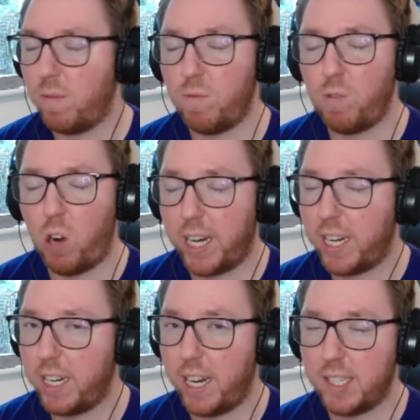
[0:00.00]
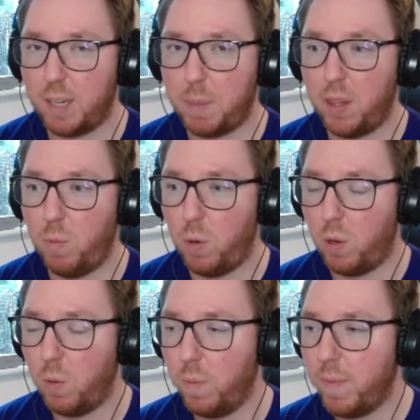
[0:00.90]
Raikkonen ends up in the
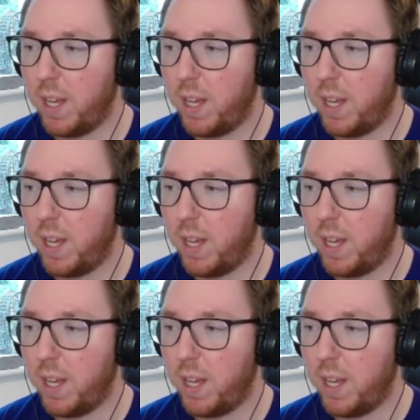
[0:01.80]
wall.